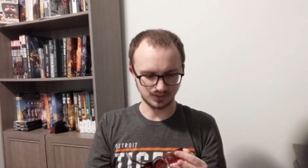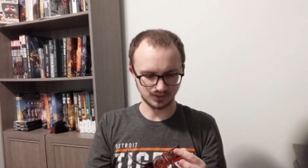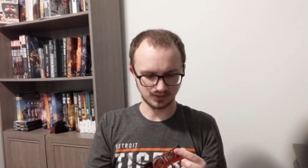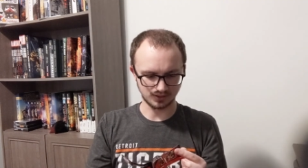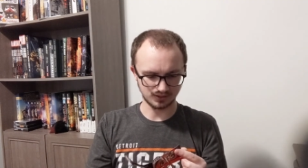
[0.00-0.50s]

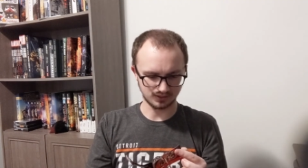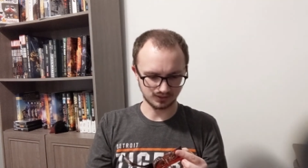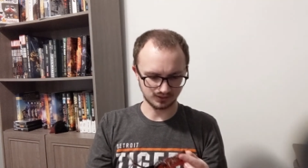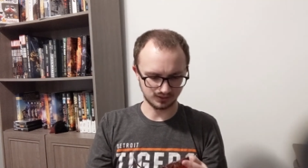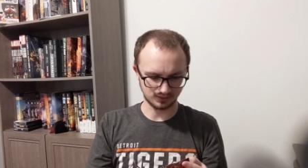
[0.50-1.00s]
there
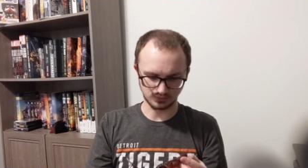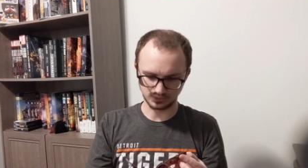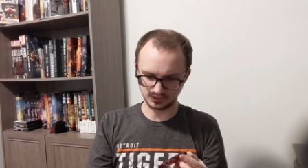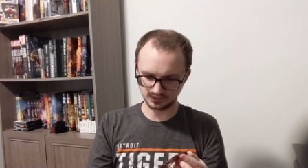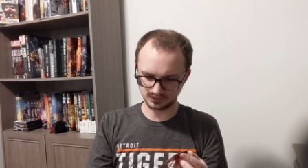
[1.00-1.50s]
are
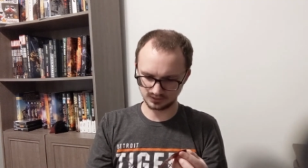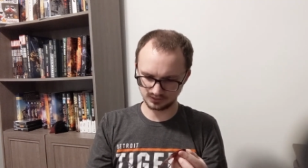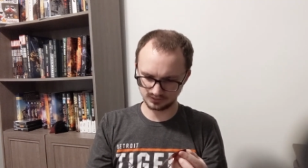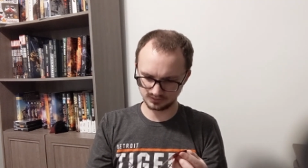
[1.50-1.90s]
one...